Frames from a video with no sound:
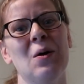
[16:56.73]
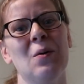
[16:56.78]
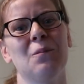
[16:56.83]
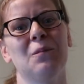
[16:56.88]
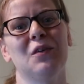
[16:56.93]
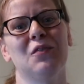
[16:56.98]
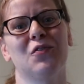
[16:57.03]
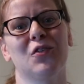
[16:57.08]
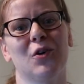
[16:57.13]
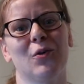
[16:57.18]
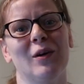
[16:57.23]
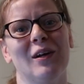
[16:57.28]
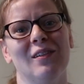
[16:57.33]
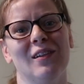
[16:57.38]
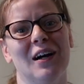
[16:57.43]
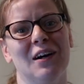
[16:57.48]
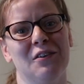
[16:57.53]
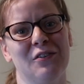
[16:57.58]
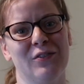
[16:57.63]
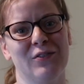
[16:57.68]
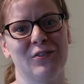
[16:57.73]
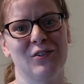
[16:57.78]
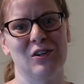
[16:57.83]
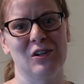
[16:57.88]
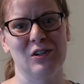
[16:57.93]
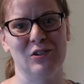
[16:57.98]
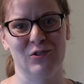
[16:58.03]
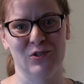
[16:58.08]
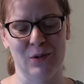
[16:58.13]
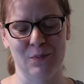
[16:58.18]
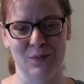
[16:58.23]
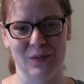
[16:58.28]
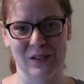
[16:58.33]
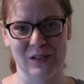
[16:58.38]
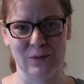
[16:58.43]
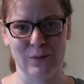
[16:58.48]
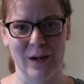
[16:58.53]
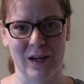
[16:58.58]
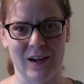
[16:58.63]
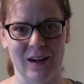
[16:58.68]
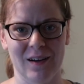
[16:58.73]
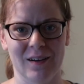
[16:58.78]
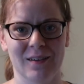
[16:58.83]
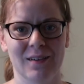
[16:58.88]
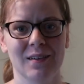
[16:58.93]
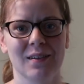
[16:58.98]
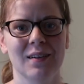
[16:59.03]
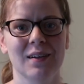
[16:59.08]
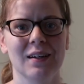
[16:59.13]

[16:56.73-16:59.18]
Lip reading: before we left for our trip this weekend.